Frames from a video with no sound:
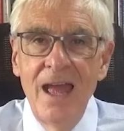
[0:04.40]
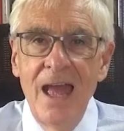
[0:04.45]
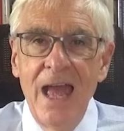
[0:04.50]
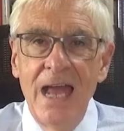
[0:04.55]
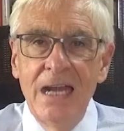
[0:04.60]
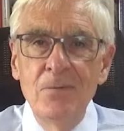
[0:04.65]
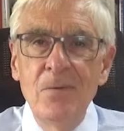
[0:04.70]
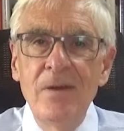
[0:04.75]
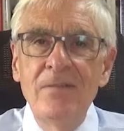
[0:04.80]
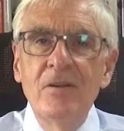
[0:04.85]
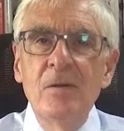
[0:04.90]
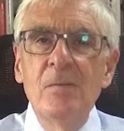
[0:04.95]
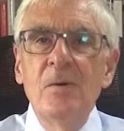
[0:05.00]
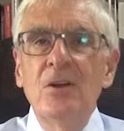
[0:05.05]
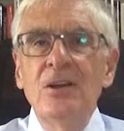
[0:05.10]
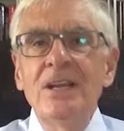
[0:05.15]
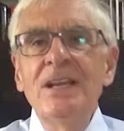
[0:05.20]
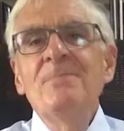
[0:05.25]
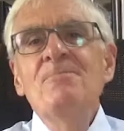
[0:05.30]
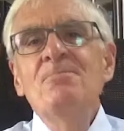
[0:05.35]
Hello
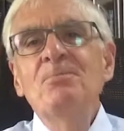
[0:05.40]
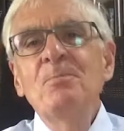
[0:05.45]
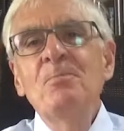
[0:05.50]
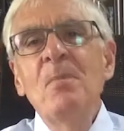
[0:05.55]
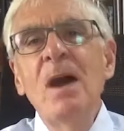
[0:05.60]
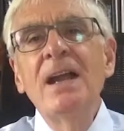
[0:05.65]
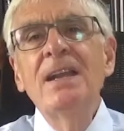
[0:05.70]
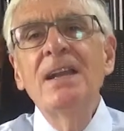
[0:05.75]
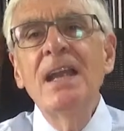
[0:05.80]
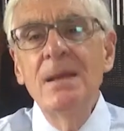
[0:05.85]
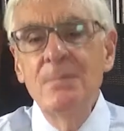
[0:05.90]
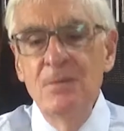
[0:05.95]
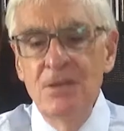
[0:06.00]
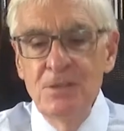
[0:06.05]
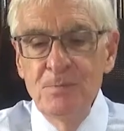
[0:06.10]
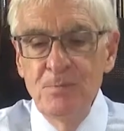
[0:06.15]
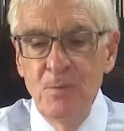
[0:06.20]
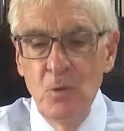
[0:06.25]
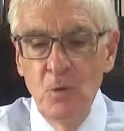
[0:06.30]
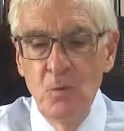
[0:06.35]
everybody, my name
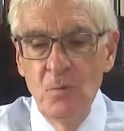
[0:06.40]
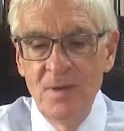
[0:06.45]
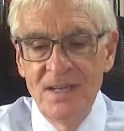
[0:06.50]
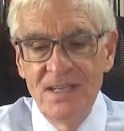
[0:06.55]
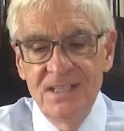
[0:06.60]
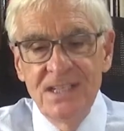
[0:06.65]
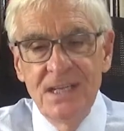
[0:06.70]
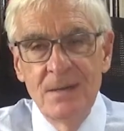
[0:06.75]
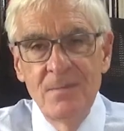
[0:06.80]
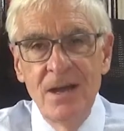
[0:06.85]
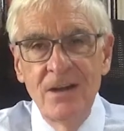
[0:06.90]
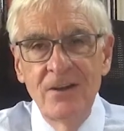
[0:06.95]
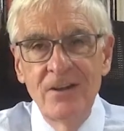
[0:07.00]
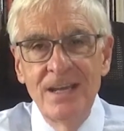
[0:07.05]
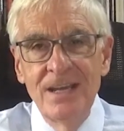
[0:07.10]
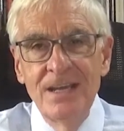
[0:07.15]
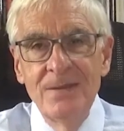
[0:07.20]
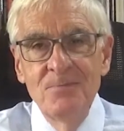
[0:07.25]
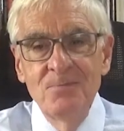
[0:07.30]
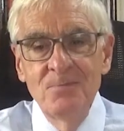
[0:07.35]
is Paul Beasley
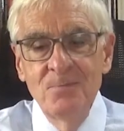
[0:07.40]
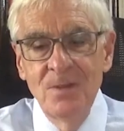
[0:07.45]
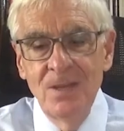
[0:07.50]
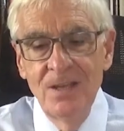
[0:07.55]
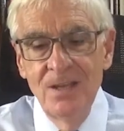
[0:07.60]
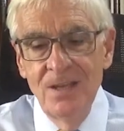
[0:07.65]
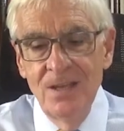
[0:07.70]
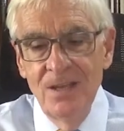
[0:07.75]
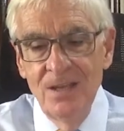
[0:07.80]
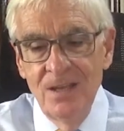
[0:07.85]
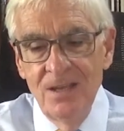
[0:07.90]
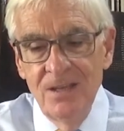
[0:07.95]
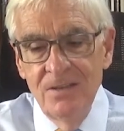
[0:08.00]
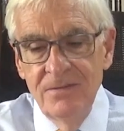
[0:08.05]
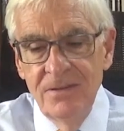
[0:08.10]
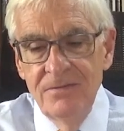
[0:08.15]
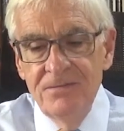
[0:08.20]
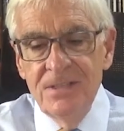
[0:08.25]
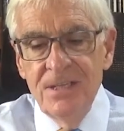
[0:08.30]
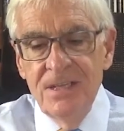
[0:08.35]
Murray.
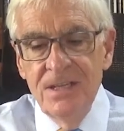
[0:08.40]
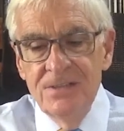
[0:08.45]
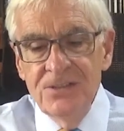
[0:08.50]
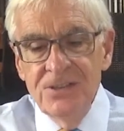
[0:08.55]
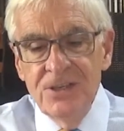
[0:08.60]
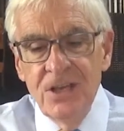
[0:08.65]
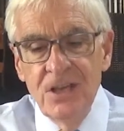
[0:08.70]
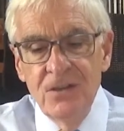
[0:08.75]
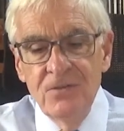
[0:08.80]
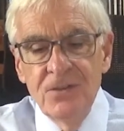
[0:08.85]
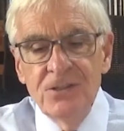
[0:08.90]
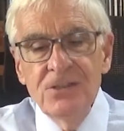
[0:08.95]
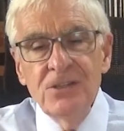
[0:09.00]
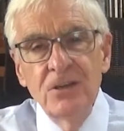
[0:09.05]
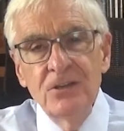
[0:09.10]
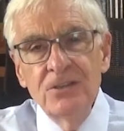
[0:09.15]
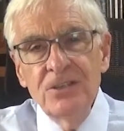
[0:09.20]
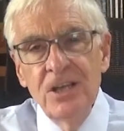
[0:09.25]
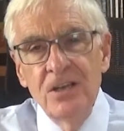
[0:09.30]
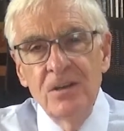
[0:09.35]
50 years ago this
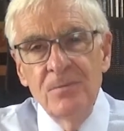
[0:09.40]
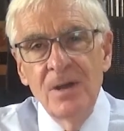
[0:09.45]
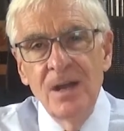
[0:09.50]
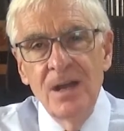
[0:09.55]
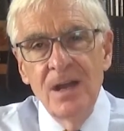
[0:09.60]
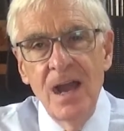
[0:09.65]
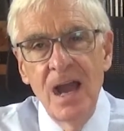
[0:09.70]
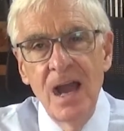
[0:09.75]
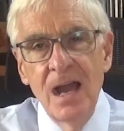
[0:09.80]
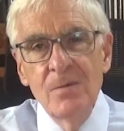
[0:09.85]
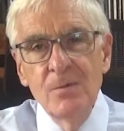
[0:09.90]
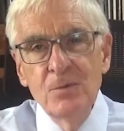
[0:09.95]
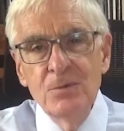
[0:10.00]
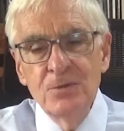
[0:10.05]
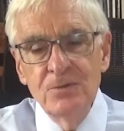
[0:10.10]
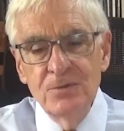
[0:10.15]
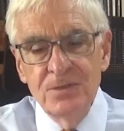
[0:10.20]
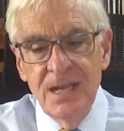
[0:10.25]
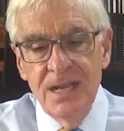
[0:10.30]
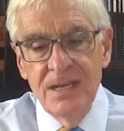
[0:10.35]
October, I was
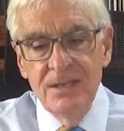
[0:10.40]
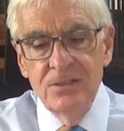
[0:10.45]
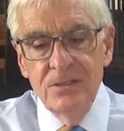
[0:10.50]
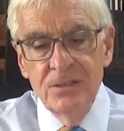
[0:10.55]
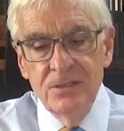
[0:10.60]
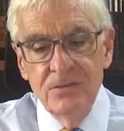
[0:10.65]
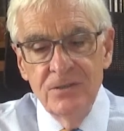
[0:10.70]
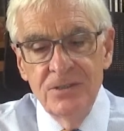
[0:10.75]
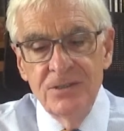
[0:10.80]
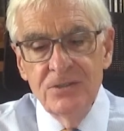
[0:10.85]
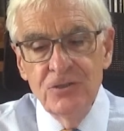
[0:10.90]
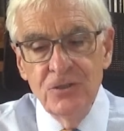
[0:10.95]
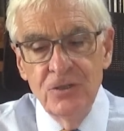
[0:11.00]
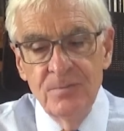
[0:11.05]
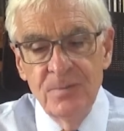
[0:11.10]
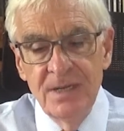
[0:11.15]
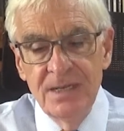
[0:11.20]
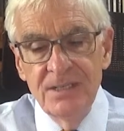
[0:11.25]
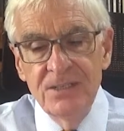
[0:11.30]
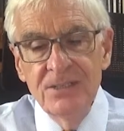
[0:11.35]
ordained to
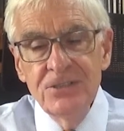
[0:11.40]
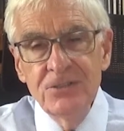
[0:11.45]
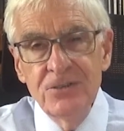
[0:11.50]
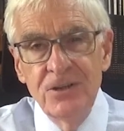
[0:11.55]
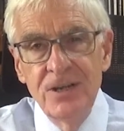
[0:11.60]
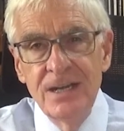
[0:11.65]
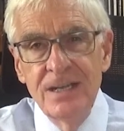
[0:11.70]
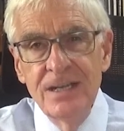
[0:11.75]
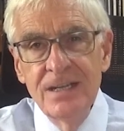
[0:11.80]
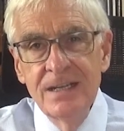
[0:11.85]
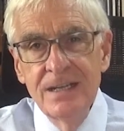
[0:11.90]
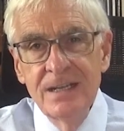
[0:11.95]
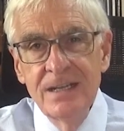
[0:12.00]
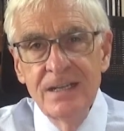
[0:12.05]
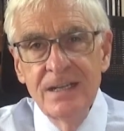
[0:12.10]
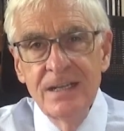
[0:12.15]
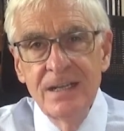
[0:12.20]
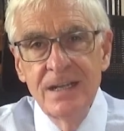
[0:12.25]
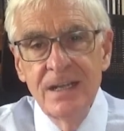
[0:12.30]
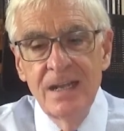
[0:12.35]
Christian ministry.
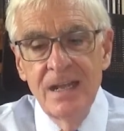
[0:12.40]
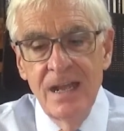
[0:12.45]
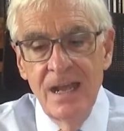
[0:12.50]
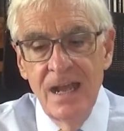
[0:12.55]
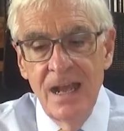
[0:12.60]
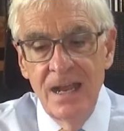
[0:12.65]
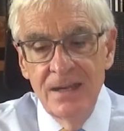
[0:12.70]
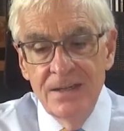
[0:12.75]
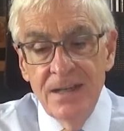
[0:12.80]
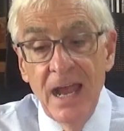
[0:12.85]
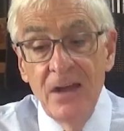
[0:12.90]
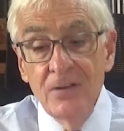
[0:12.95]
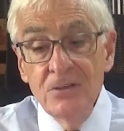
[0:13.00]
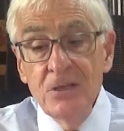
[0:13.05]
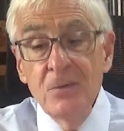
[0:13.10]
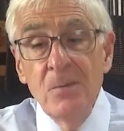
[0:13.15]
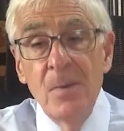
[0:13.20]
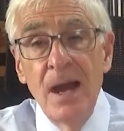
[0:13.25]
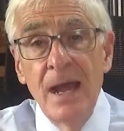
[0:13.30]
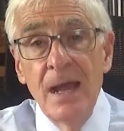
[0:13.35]
And now
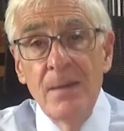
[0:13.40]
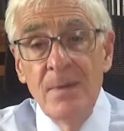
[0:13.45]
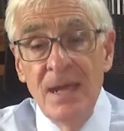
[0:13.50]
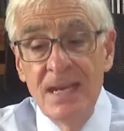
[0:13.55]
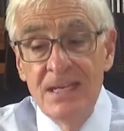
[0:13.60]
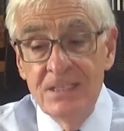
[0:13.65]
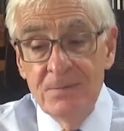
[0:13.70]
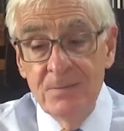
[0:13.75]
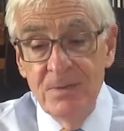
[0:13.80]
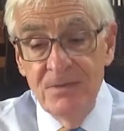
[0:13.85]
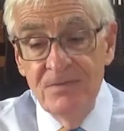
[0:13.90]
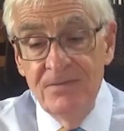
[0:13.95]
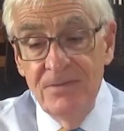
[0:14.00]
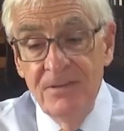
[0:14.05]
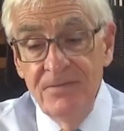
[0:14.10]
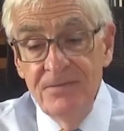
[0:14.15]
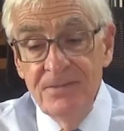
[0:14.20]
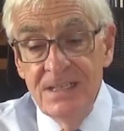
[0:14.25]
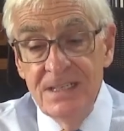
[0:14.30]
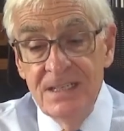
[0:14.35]
to my amazement,
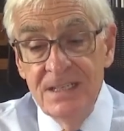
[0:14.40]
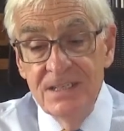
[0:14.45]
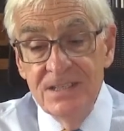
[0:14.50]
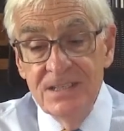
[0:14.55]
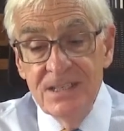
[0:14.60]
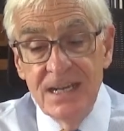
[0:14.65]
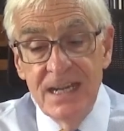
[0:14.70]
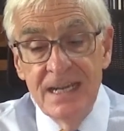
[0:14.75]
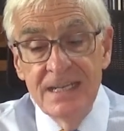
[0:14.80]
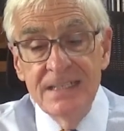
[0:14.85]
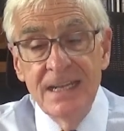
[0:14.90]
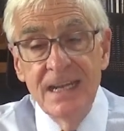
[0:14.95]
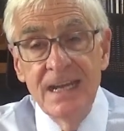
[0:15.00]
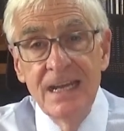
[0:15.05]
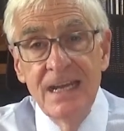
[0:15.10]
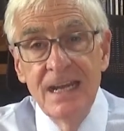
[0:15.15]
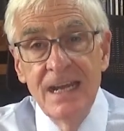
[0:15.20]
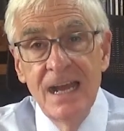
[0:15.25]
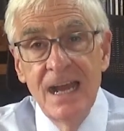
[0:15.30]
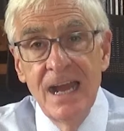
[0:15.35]
50 years
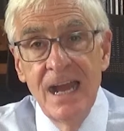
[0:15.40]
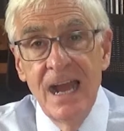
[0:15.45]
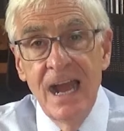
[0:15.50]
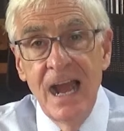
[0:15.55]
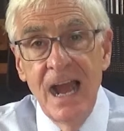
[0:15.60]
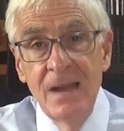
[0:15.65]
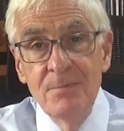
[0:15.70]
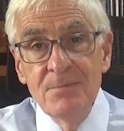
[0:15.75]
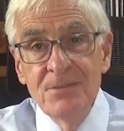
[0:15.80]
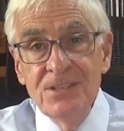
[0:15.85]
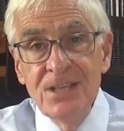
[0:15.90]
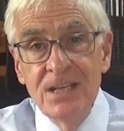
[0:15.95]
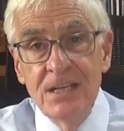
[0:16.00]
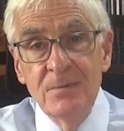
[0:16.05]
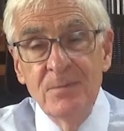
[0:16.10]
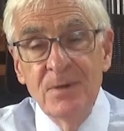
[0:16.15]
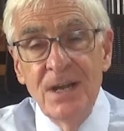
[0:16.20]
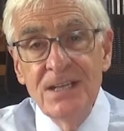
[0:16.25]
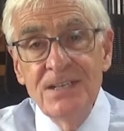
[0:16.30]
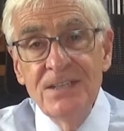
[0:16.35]
later, I'm
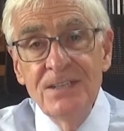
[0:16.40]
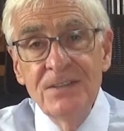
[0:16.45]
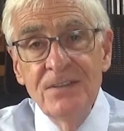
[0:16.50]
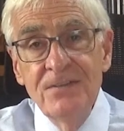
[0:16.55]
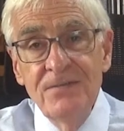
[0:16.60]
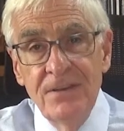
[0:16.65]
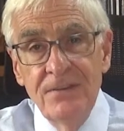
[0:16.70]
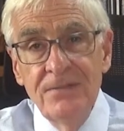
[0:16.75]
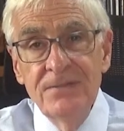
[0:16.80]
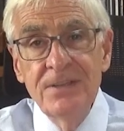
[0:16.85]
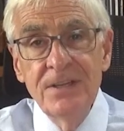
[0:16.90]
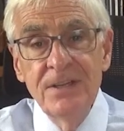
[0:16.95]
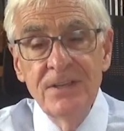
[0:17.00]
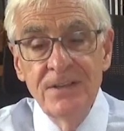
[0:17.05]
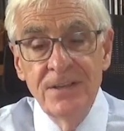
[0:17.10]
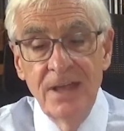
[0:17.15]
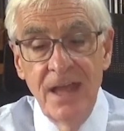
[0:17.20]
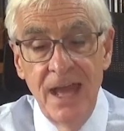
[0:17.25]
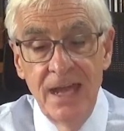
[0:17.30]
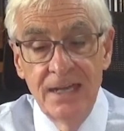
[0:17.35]
celebrating the
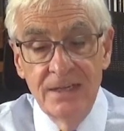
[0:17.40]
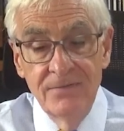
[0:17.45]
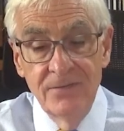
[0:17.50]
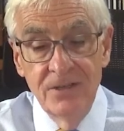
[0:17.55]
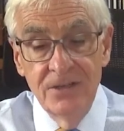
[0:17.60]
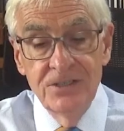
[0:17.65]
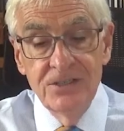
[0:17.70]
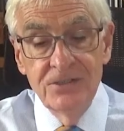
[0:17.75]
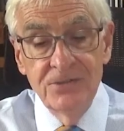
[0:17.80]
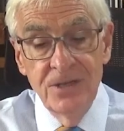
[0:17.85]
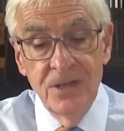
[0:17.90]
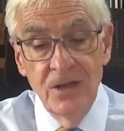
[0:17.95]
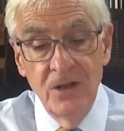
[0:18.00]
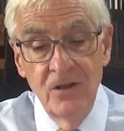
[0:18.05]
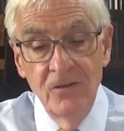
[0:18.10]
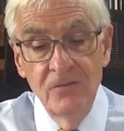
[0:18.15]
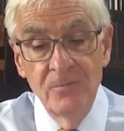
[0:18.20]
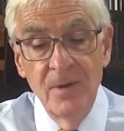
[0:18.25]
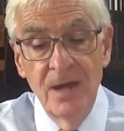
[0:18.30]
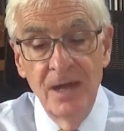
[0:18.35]
50th anniversary
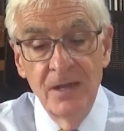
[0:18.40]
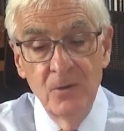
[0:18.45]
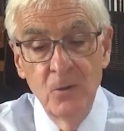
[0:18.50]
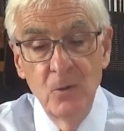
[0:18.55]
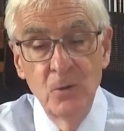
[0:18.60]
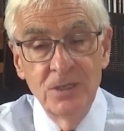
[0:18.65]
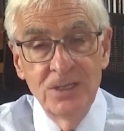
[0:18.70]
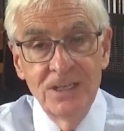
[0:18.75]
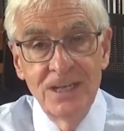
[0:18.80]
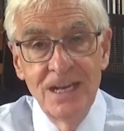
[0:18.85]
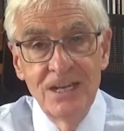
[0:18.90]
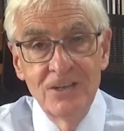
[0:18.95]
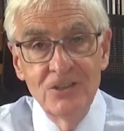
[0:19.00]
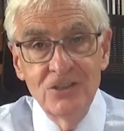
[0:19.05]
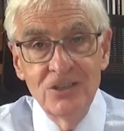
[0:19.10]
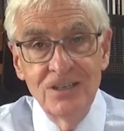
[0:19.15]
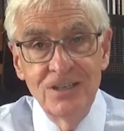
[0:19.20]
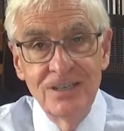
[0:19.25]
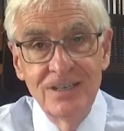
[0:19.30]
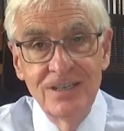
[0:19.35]
of my
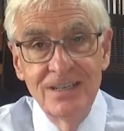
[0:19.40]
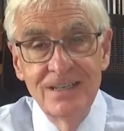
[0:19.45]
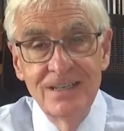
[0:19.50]
ordination.